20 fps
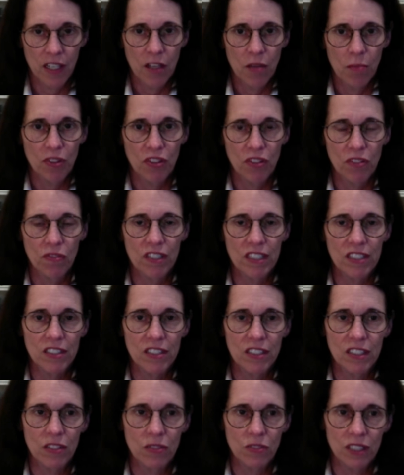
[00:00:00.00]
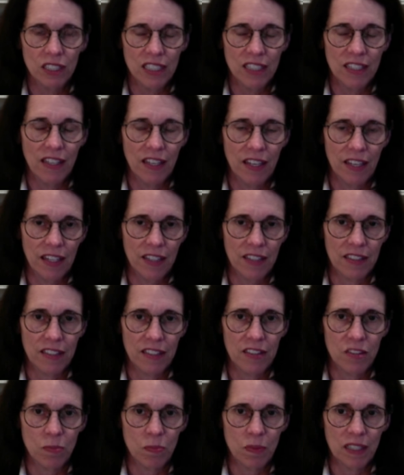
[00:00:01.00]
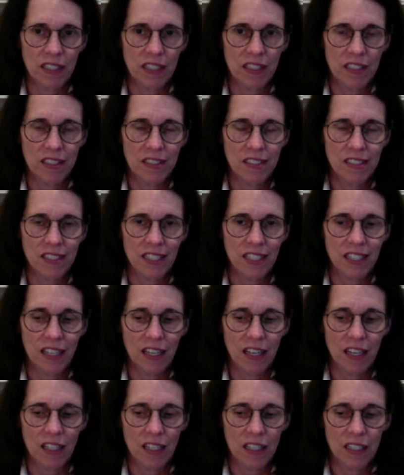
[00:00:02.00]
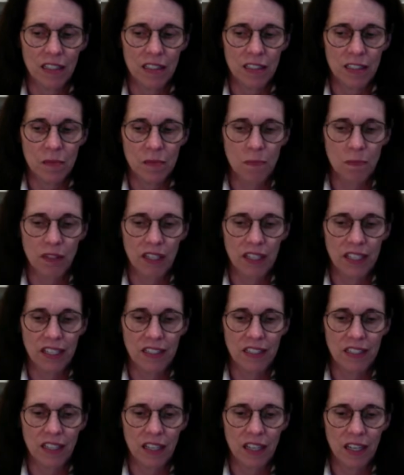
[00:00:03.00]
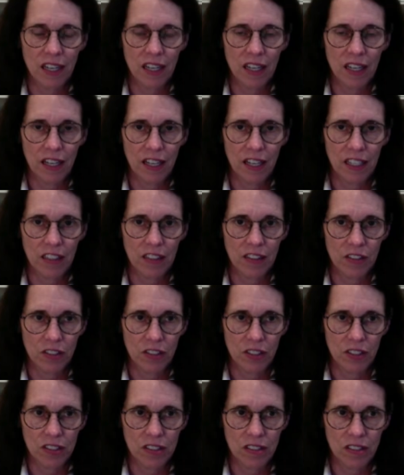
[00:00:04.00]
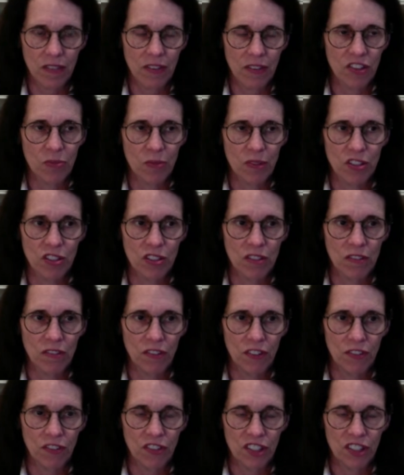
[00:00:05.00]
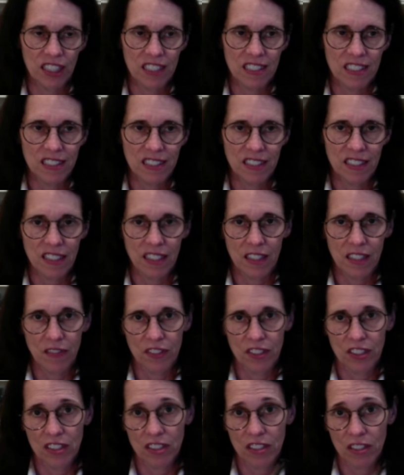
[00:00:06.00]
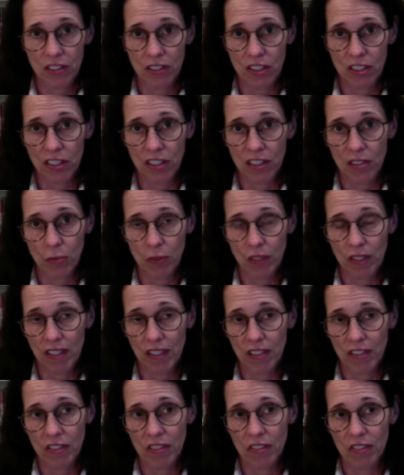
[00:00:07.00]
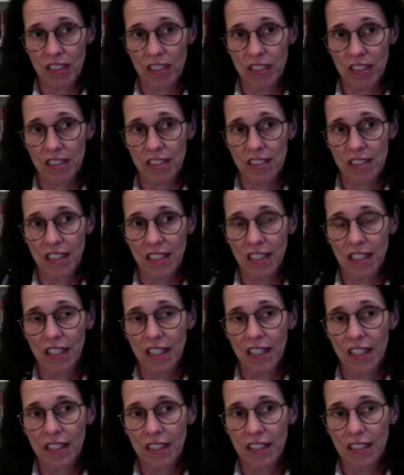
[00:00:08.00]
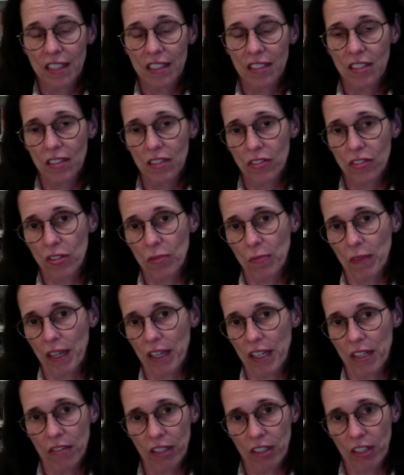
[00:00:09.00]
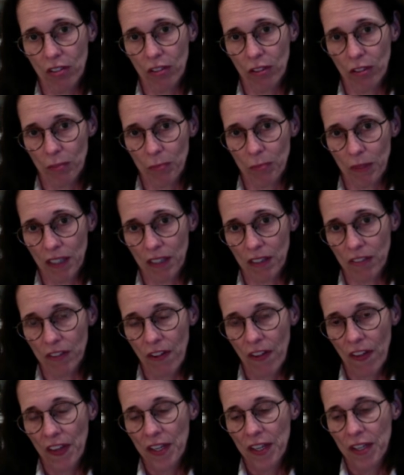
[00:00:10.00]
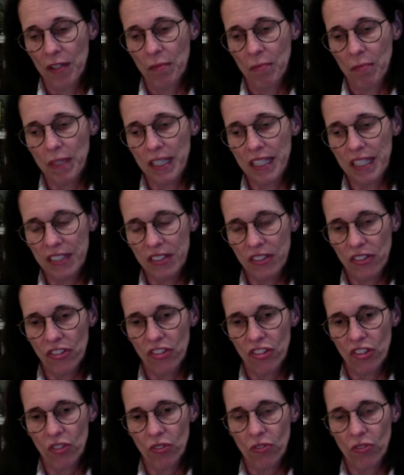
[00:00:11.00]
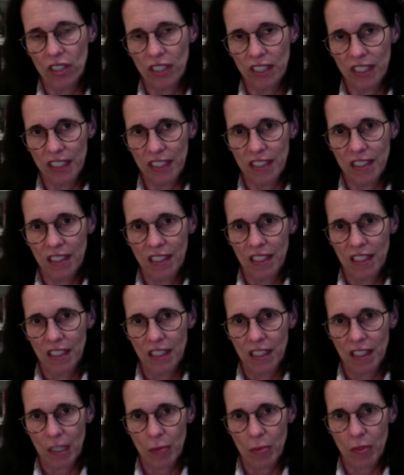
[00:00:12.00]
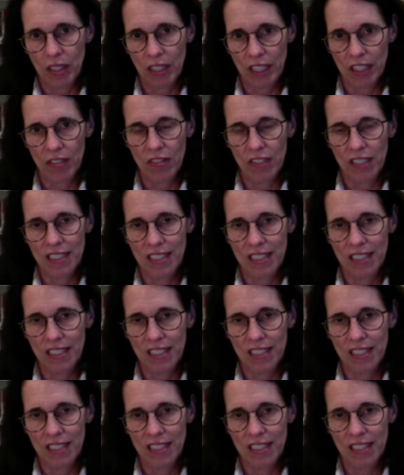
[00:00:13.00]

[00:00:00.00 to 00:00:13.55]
But the reason you need that is because an unexplained high glucose level, especially if you're feeling sick, if it's associated with increased ketones, moderate or above, means you need carbohydrates